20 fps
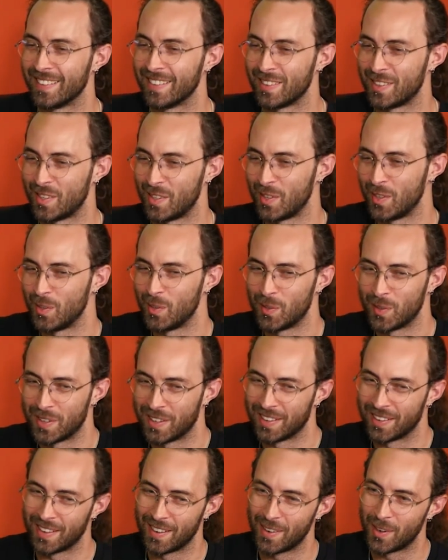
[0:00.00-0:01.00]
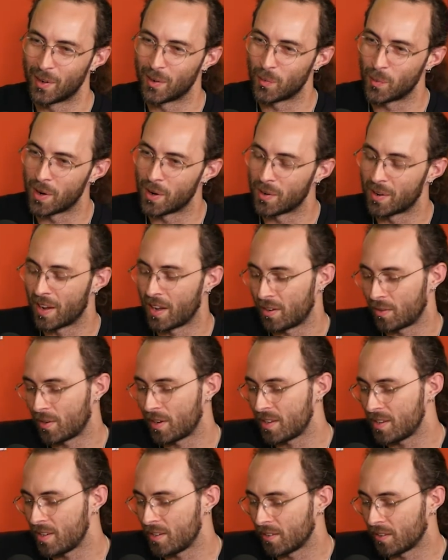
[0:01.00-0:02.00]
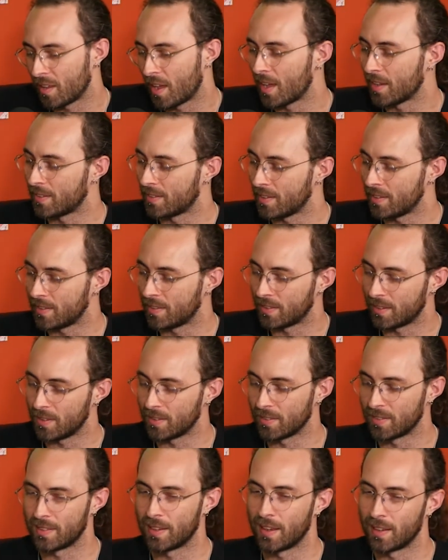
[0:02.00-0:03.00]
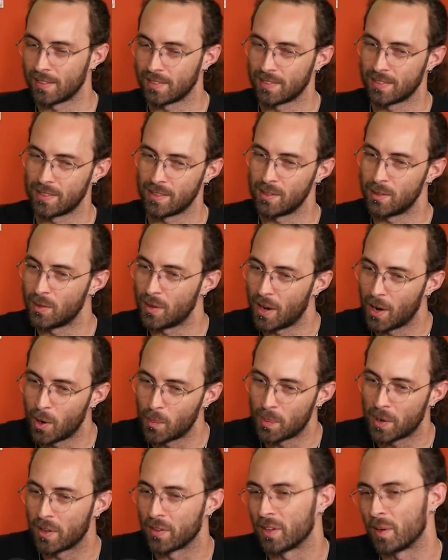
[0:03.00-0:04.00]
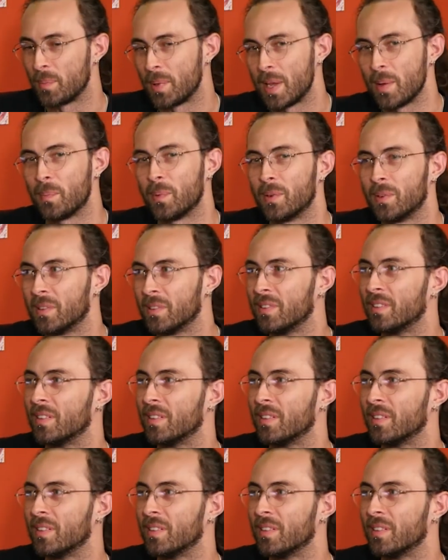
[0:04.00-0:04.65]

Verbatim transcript: to oh well how do i utilize these skill sets to help other people